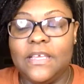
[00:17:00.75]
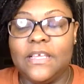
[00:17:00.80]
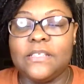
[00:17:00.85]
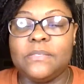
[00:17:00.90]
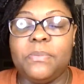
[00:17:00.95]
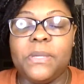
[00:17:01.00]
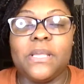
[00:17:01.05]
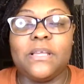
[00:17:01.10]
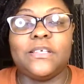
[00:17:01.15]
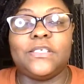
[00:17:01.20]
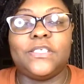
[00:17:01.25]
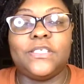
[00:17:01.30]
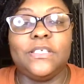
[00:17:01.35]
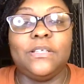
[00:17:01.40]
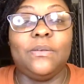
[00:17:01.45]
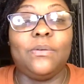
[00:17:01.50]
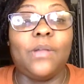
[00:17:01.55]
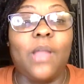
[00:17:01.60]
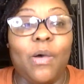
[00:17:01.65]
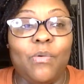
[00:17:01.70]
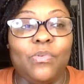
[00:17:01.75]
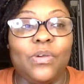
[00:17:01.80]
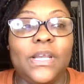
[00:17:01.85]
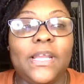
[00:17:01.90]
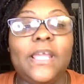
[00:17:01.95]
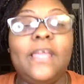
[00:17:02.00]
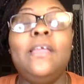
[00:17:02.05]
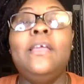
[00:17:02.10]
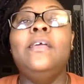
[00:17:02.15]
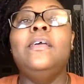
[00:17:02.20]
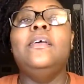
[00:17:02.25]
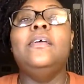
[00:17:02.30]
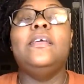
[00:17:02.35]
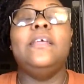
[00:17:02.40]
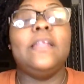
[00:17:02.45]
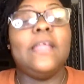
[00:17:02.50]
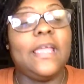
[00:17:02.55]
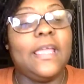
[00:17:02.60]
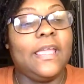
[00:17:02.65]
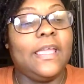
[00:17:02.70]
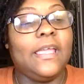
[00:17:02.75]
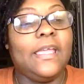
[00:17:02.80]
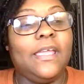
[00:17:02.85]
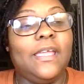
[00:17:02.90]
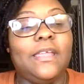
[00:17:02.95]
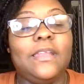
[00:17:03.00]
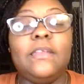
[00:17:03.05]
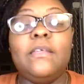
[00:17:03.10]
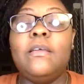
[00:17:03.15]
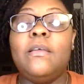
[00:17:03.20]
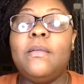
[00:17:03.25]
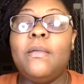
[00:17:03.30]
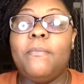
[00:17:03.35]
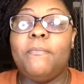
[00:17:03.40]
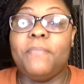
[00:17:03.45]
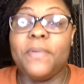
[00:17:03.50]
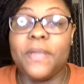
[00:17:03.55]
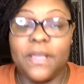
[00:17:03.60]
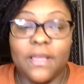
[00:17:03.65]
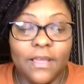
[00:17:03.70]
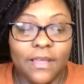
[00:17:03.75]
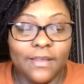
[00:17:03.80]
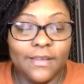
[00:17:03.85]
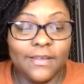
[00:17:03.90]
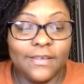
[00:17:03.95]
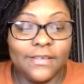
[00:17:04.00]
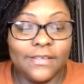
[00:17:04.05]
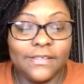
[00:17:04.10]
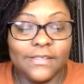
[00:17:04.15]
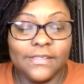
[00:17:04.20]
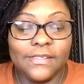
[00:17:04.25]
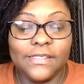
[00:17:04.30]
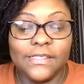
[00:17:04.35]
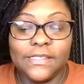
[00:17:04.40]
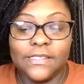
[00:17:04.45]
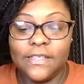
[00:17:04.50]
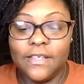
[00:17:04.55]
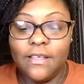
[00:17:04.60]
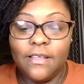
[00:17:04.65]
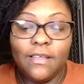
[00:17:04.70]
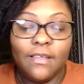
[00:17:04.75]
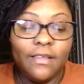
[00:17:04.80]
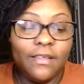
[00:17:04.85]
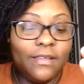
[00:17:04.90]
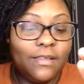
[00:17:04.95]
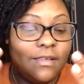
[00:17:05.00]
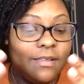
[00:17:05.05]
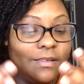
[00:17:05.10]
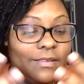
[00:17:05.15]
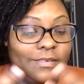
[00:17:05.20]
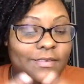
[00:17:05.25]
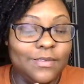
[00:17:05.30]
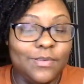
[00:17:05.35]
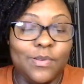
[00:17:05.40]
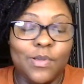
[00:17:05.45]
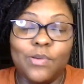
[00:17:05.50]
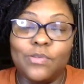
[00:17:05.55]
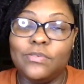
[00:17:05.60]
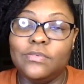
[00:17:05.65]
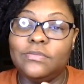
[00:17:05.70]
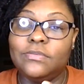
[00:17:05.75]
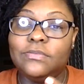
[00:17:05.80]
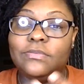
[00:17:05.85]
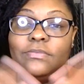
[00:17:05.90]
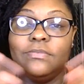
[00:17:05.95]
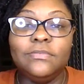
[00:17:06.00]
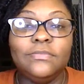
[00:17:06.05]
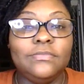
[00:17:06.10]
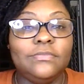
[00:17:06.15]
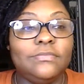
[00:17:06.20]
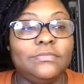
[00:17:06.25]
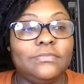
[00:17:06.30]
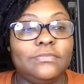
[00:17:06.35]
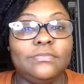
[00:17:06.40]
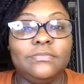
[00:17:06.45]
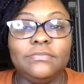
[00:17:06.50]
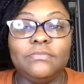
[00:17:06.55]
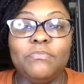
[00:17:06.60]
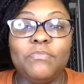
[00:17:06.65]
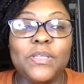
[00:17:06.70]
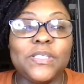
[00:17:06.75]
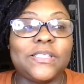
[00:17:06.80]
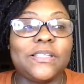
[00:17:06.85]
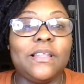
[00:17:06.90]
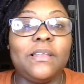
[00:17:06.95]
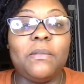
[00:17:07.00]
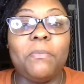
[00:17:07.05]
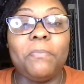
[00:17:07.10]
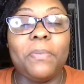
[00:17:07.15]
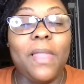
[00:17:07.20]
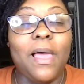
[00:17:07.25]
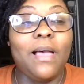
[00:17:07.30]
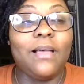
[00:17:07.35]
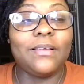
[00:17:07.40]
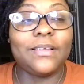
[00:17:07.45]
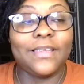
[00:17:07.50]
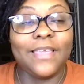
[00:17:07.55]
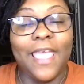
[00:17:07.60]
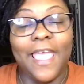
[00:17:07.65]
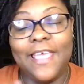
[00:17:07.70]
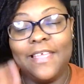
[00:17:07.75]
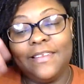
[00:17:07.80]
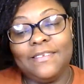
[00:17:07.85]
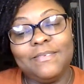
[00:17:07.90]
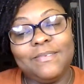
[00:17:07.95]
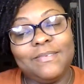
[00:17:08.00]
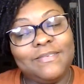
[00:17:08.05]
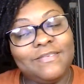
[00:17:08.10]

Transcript: is because she's lonely. And because, Mr. LeBlanc ain't